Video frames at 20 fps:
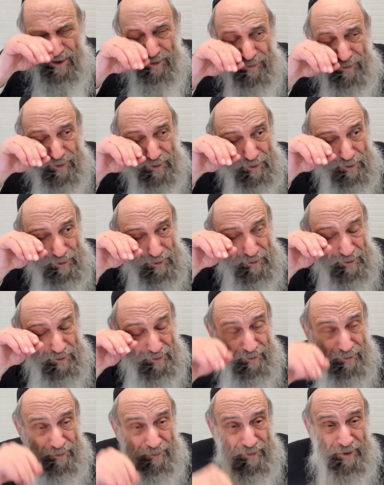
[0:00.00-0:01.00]
do you have to
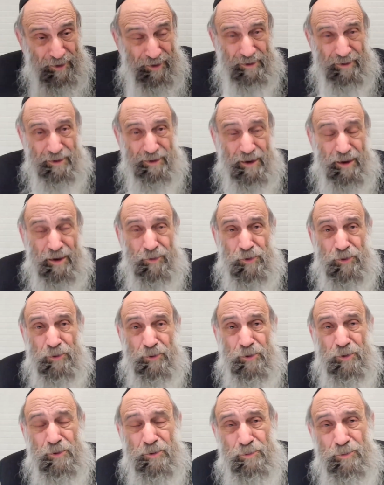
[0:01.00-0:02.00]
do? You have
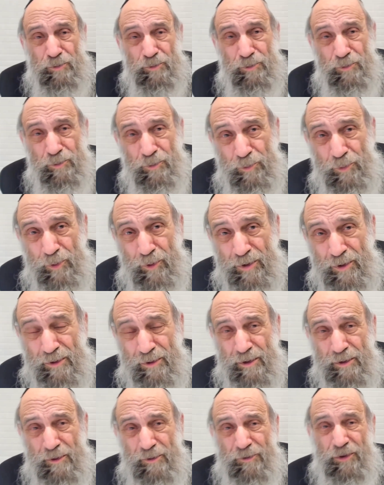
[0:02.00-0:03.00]
to
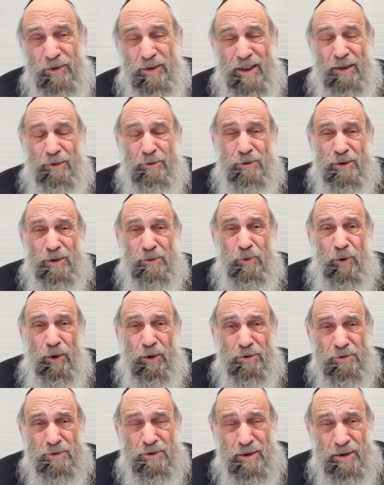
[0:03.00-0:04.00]
put flour and
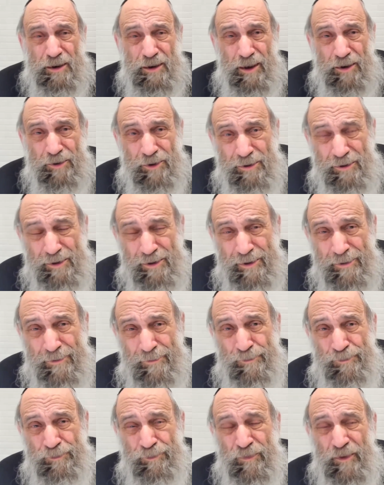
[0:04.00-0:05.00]
water together,
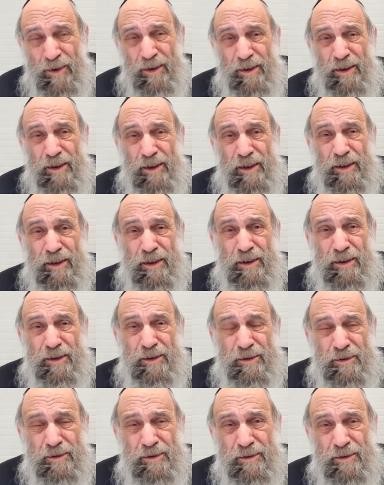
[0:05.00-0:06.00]

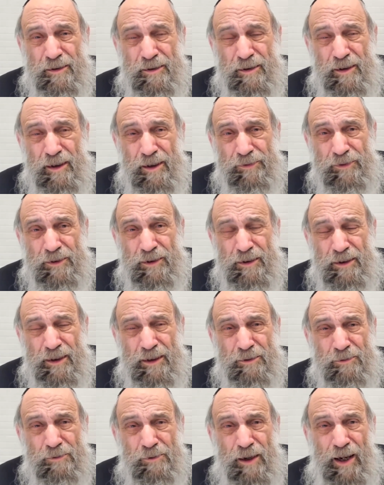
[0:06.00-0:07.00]
and you have to
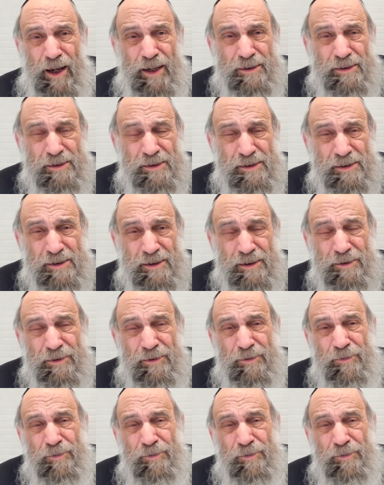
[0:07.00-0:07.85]
let it rise.